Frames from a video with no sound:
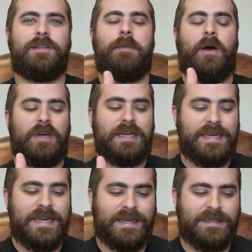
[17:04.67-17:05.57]
It's about
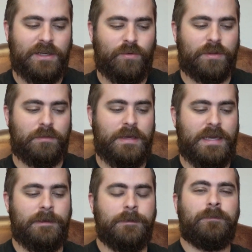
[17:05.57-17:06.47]
connecting with
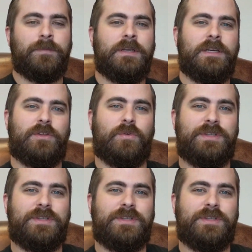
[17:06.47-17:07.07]
me. So